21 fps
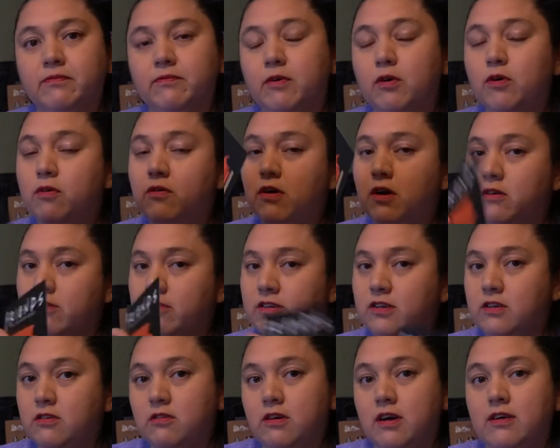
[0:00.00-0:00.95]
Oh, I'll
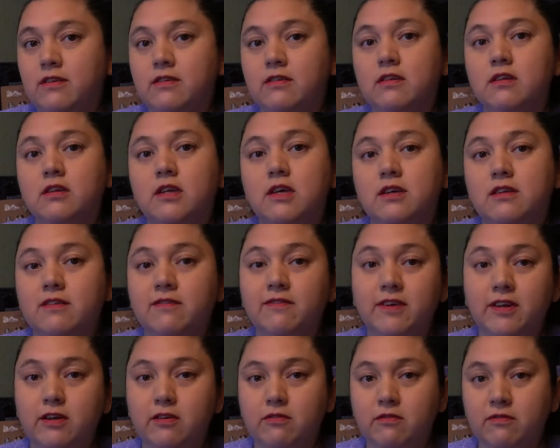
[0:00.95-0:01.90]
see you guys in the next
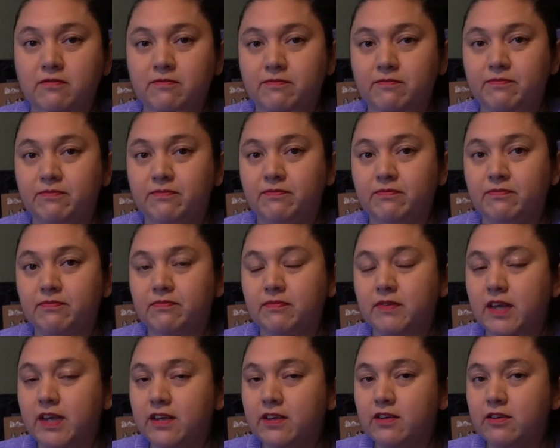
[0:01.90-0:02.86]
video.
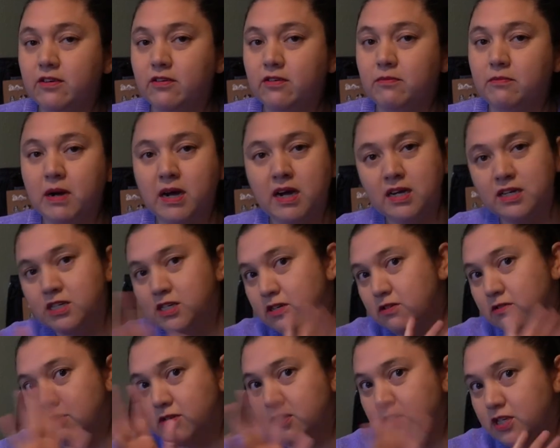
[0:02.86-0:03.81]
Thank you. Bye,
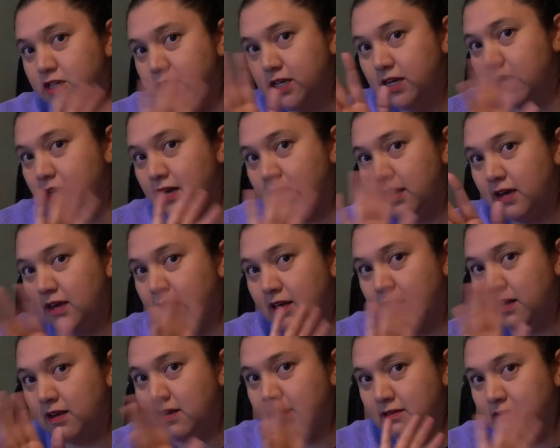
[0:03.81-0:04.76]
chicos and
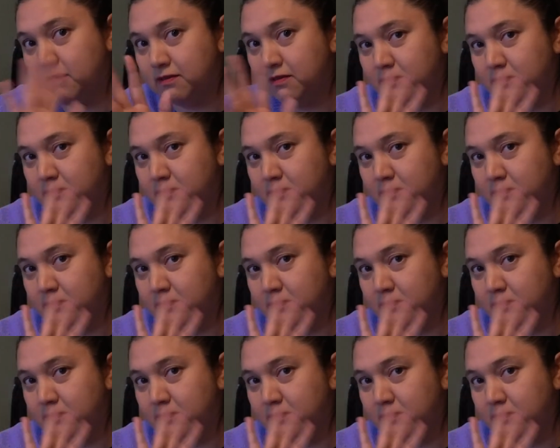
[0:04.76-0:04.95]
chicas.